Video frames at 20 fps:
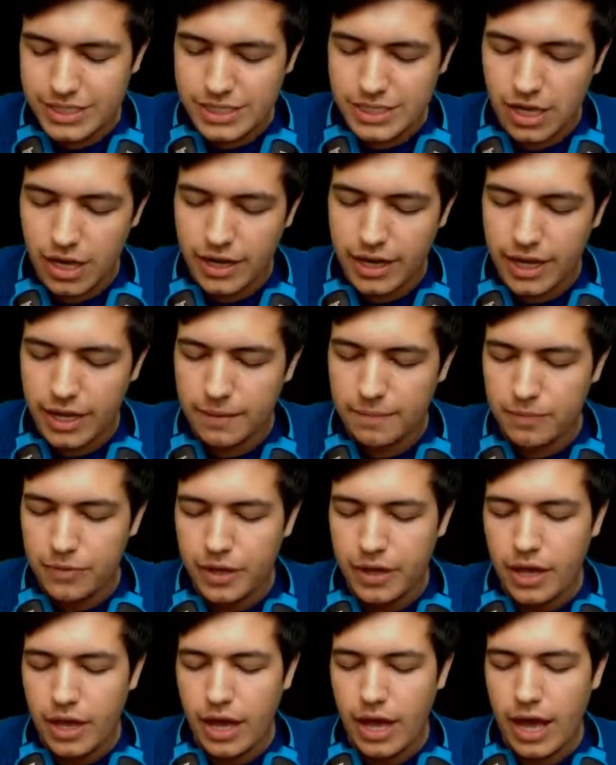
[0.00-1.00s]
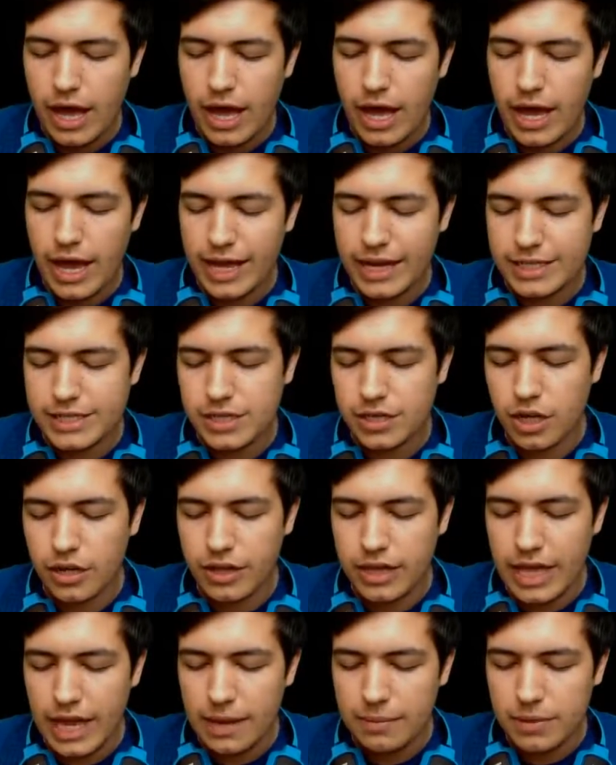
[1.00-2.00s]
stunning. And it's
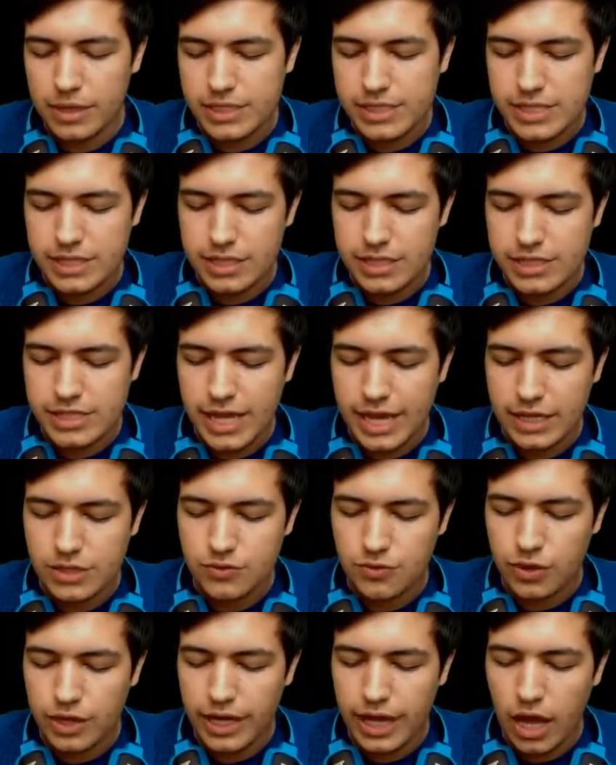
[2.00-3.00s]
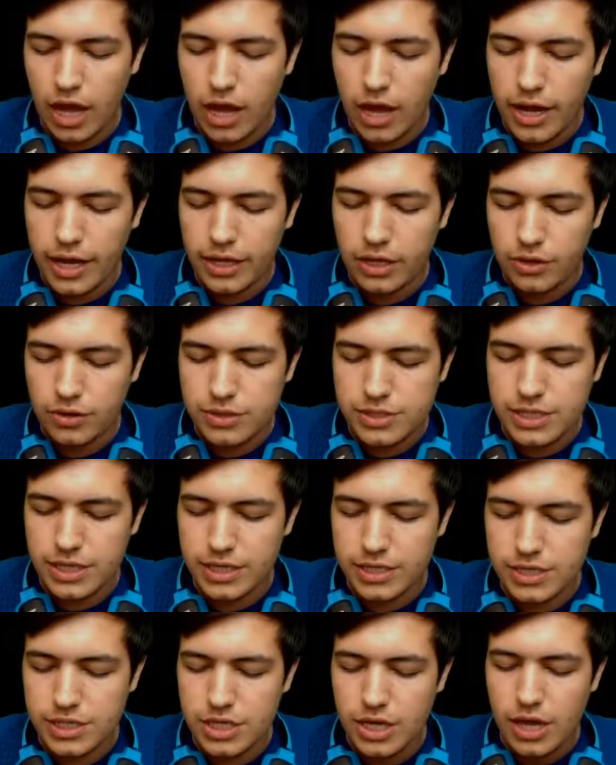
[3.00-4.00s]
another game that takes really high
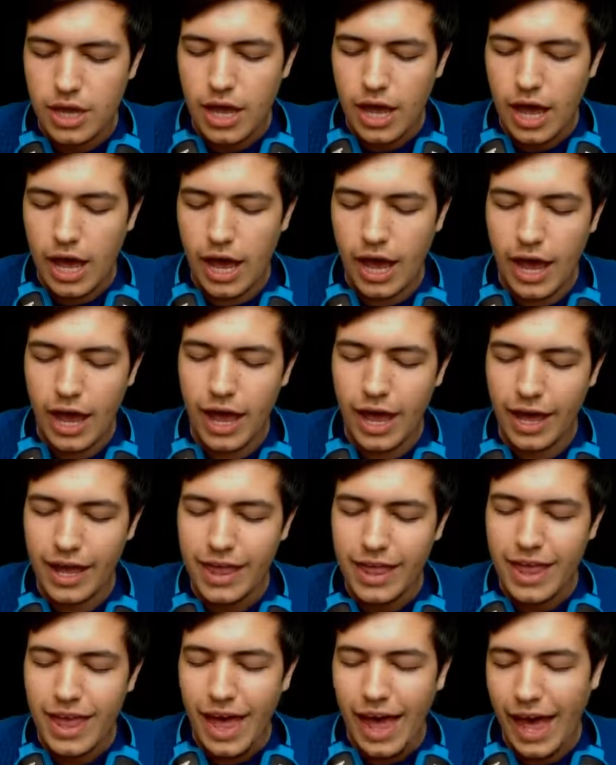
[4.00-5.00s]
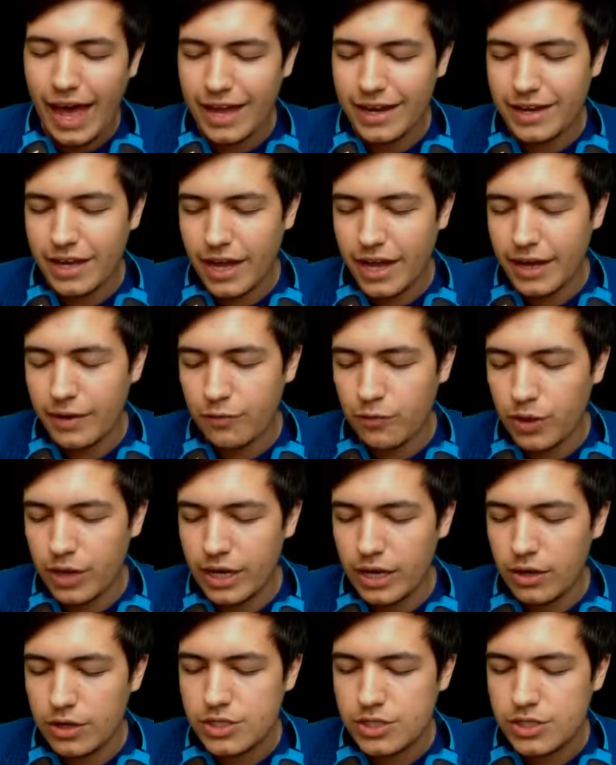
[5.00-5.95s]
usage. And it really